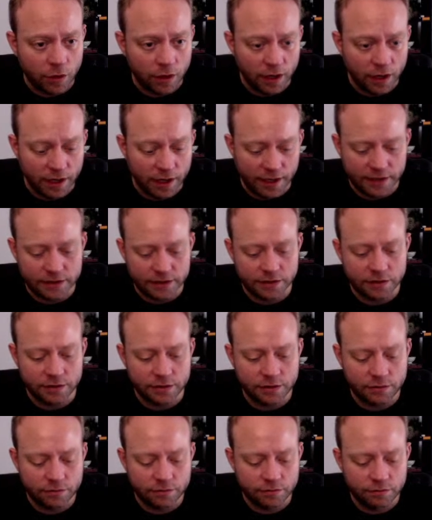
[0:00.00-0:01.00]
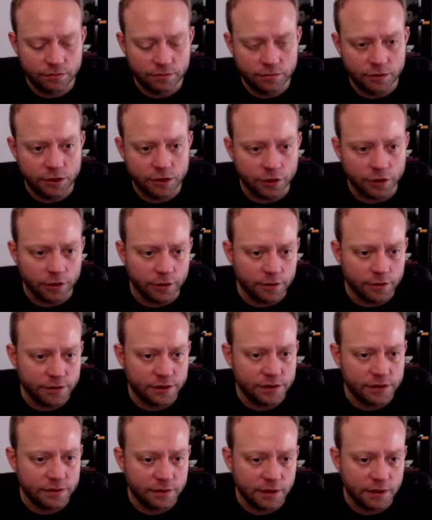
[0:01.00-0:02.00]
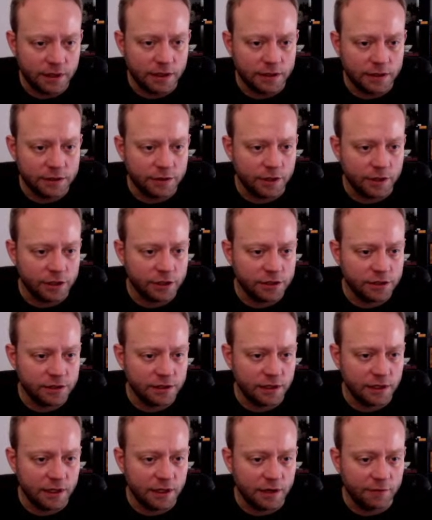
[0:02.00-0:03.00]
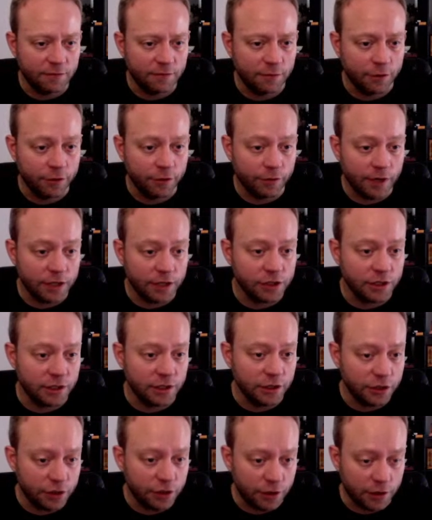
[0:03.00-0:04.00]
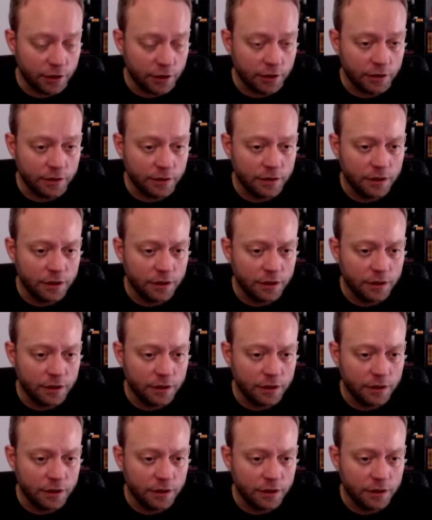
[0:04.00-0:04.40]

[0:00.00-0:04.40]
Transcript: I guess a ders in instructions, and then for direction dir,